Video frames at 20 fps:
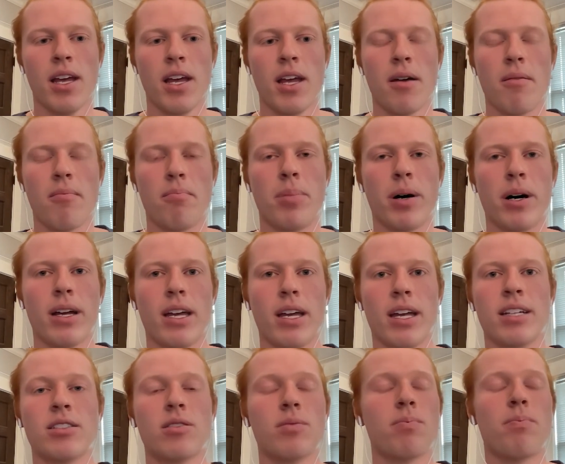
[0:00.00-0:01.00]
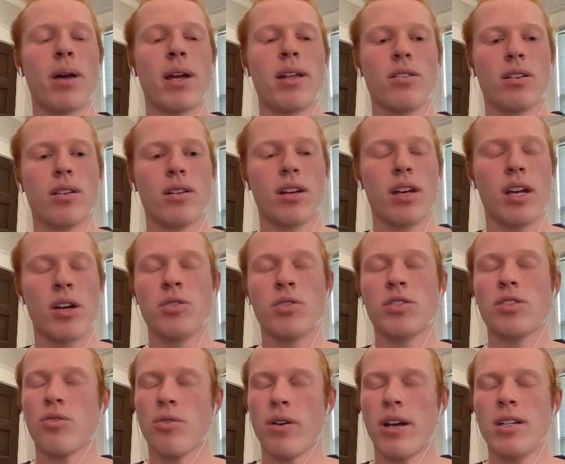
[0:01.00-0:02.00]
But it was
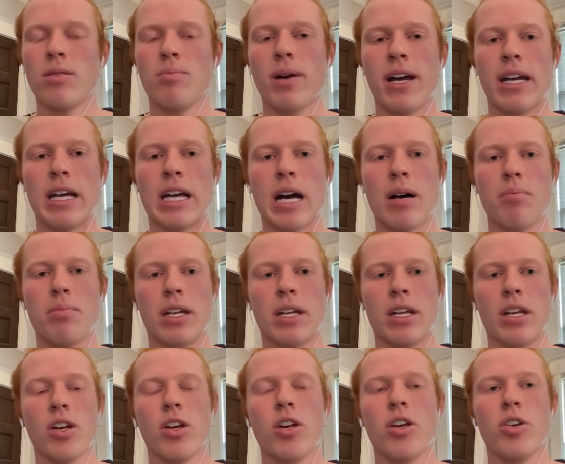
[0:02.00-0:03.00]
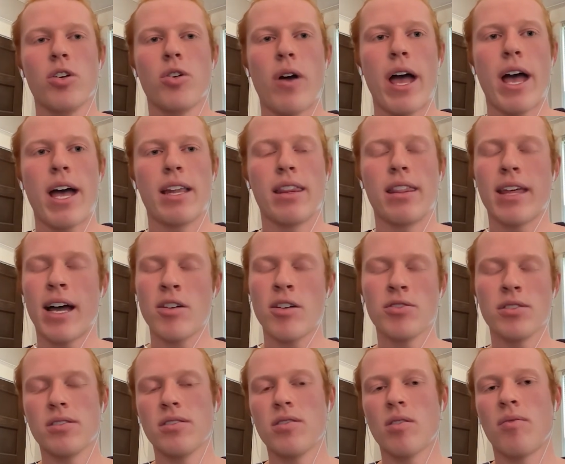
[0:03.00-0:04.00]
created by a company who had
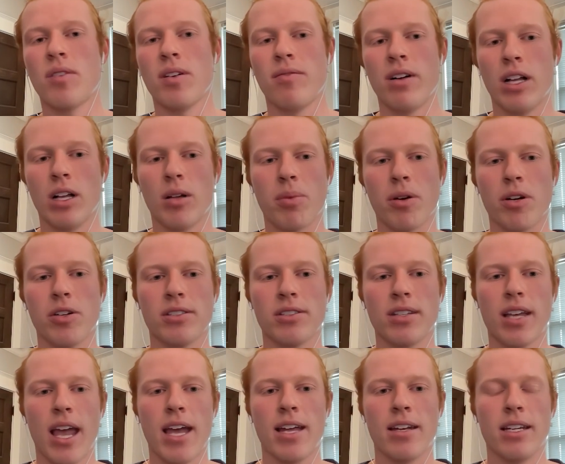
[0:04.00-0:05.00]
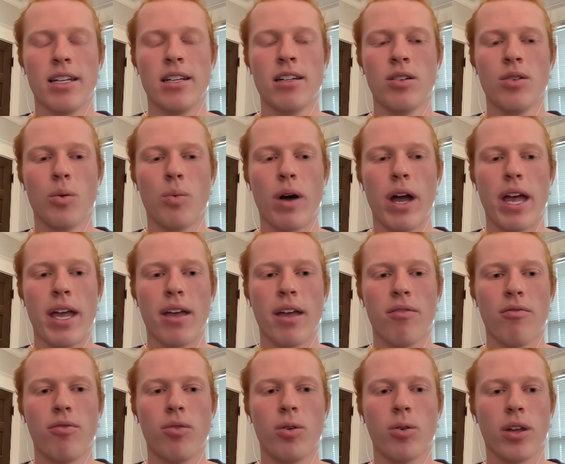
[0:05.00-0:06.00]
thousands of developers and needed a way
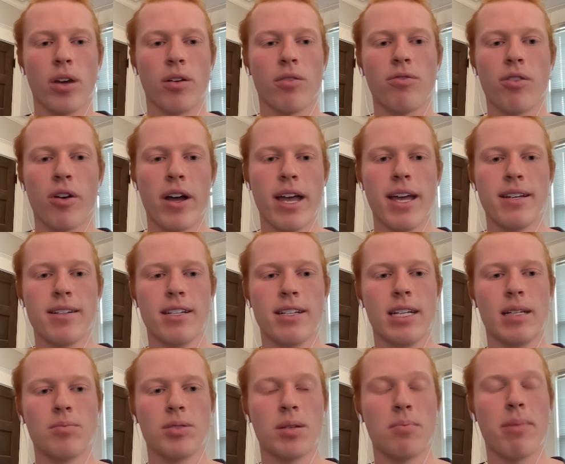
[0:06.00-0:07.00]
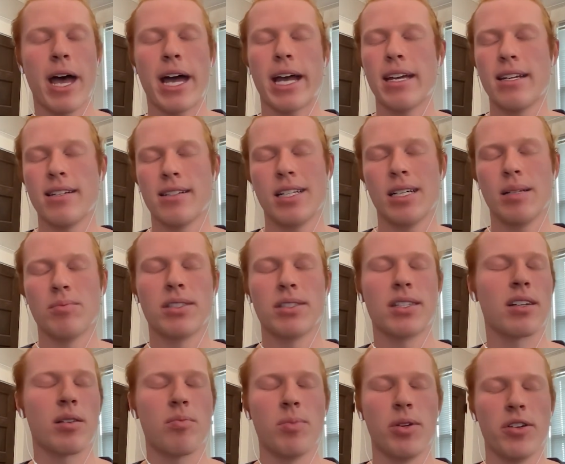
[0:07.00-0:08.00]
for their front-end teams and back-end teams to
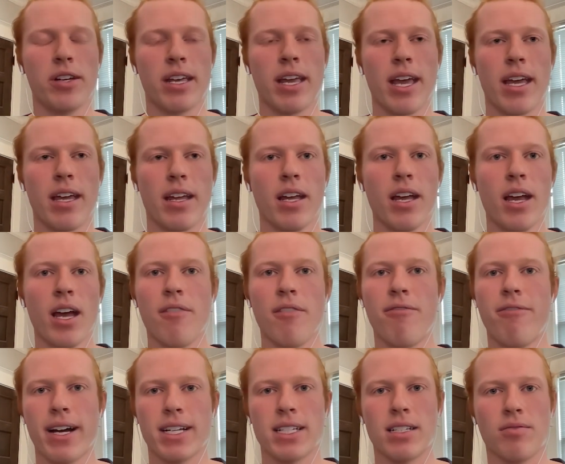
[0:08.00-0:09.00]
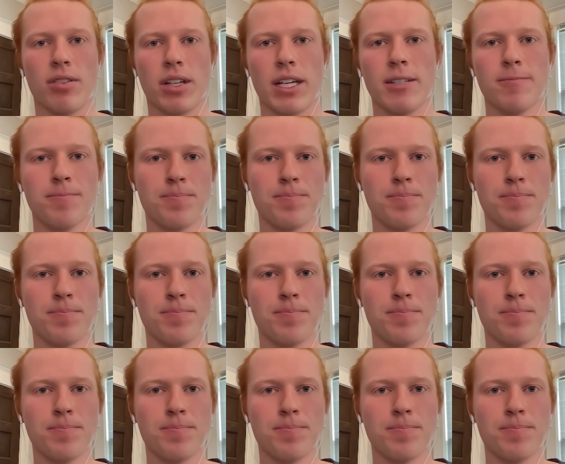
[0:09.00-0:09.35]
communicate effectively.